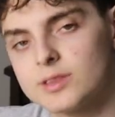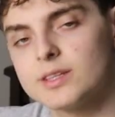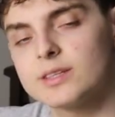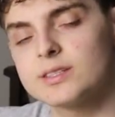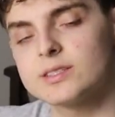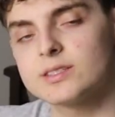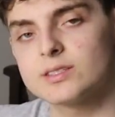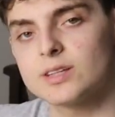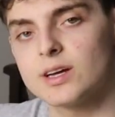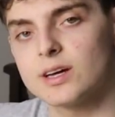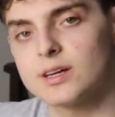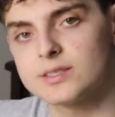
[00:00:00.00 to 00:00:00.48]

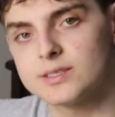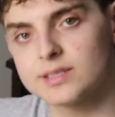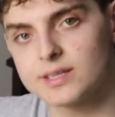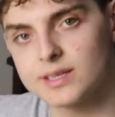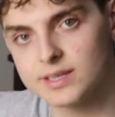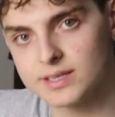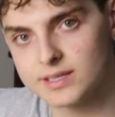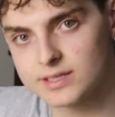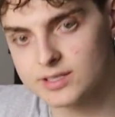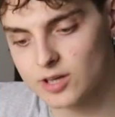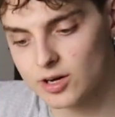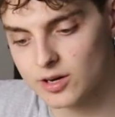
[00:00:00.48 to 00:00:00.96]
this does
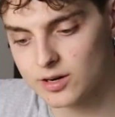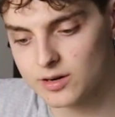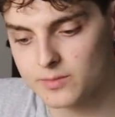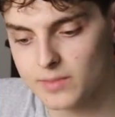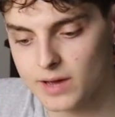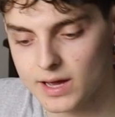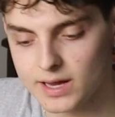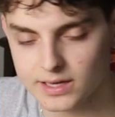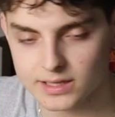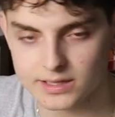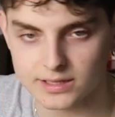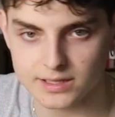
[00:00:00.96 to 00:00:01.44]
is
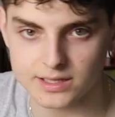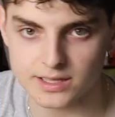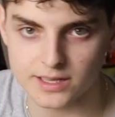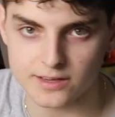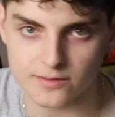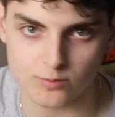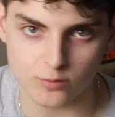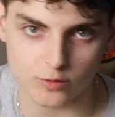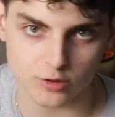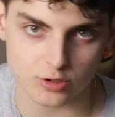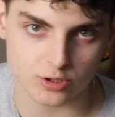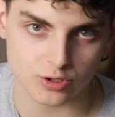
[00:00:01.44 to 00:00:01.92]
automatically
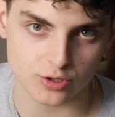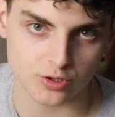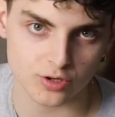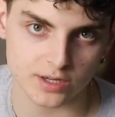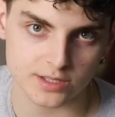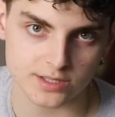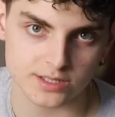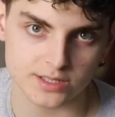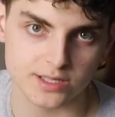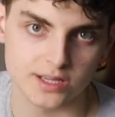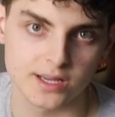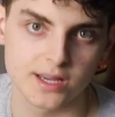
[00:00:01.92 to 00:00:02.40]
give more
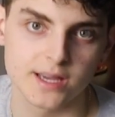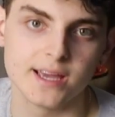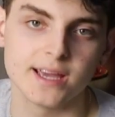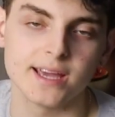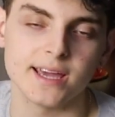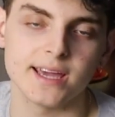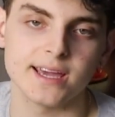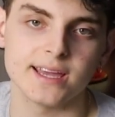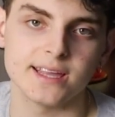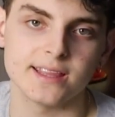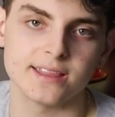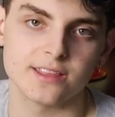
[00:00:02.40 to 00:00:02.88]
trust
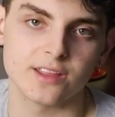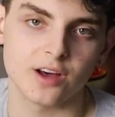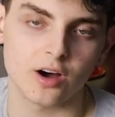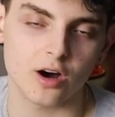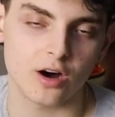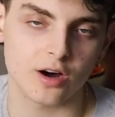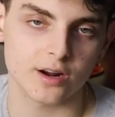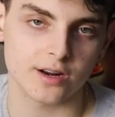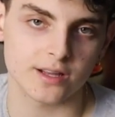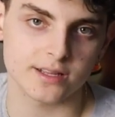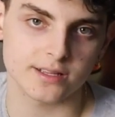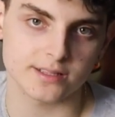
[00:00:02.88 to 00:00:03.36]
in the
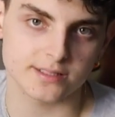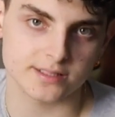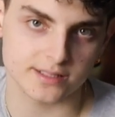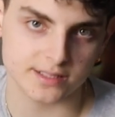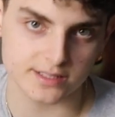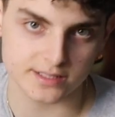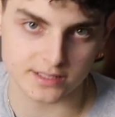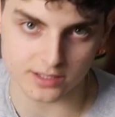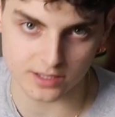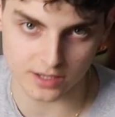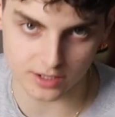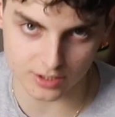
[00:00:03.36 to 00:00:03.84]

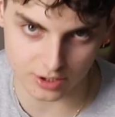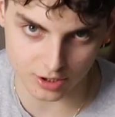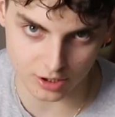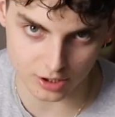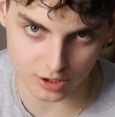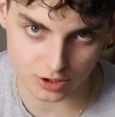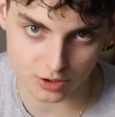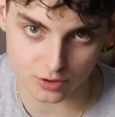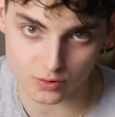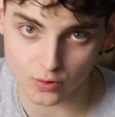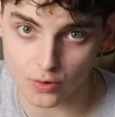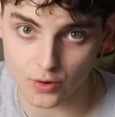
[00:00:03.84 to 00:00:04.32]
audiences on your
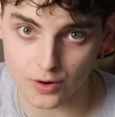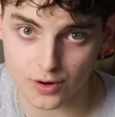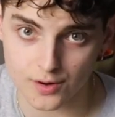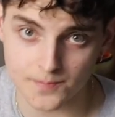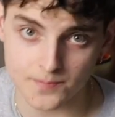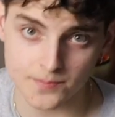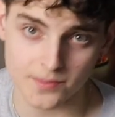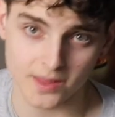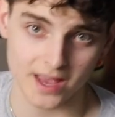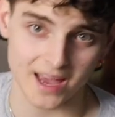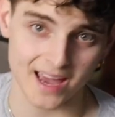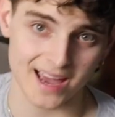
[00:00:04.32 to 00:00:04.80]

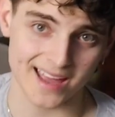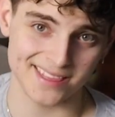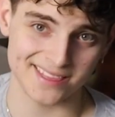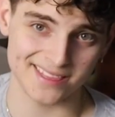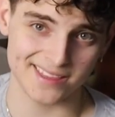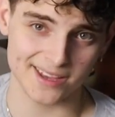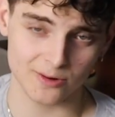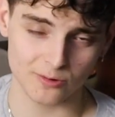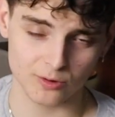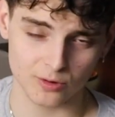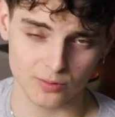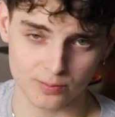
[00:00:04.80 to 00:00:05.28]
store,
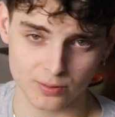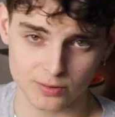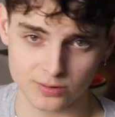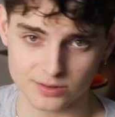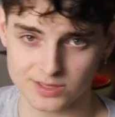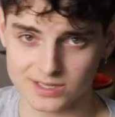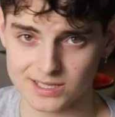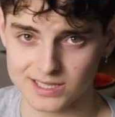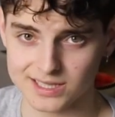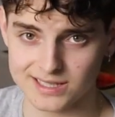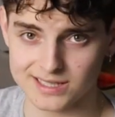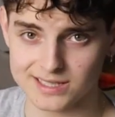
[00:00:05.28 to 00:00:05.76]
and they will
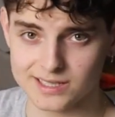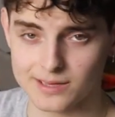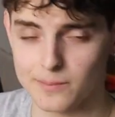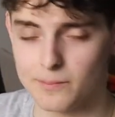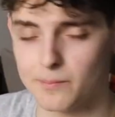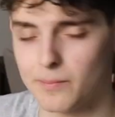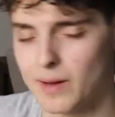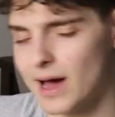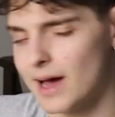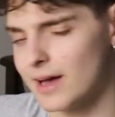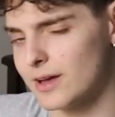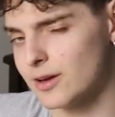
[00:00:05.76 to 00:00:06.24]
proceed to
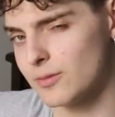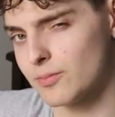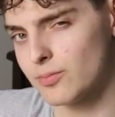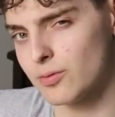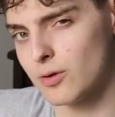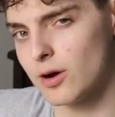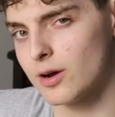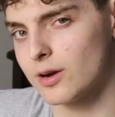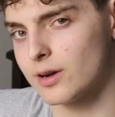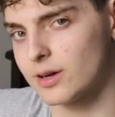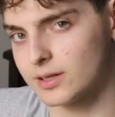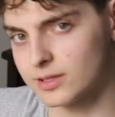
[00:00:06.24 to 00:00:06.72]
buy your
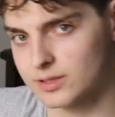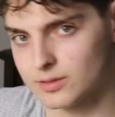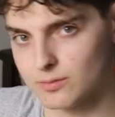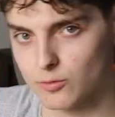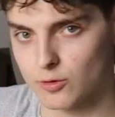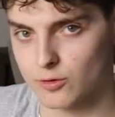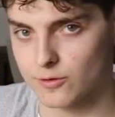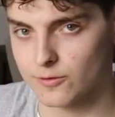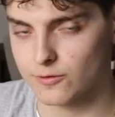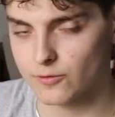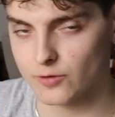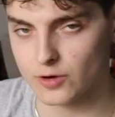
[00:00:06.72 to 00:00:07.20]
product
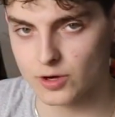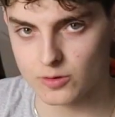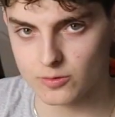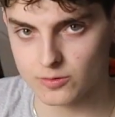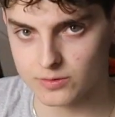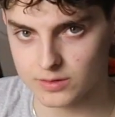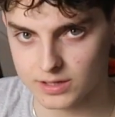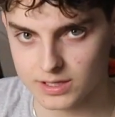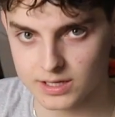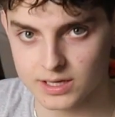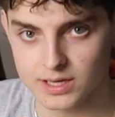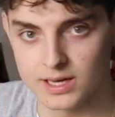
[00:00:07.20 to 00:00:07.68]
more
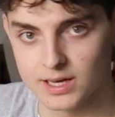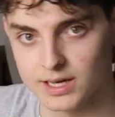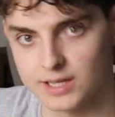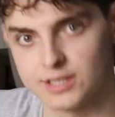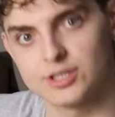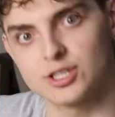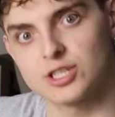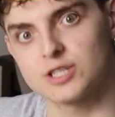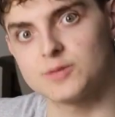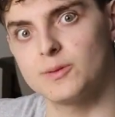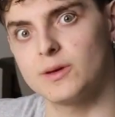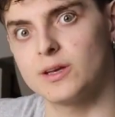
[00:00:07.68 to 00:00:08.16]
frequently
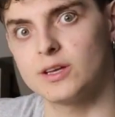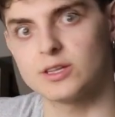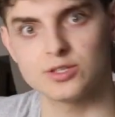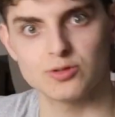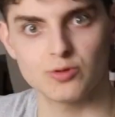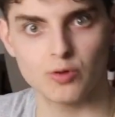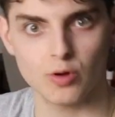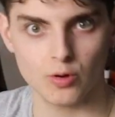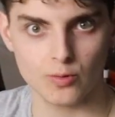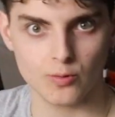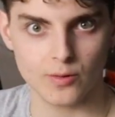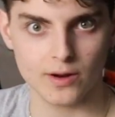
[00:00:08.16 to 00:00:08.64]
just because
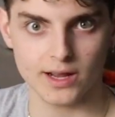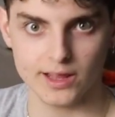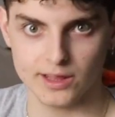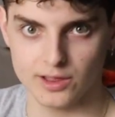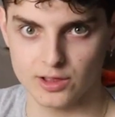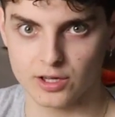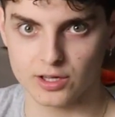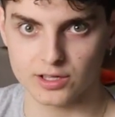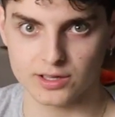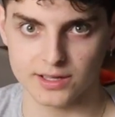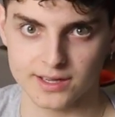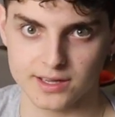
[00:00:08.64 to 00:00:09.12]
you already
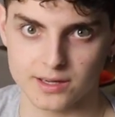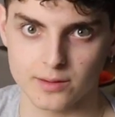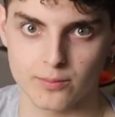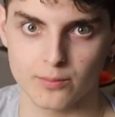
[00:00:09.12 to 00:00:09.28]
look like a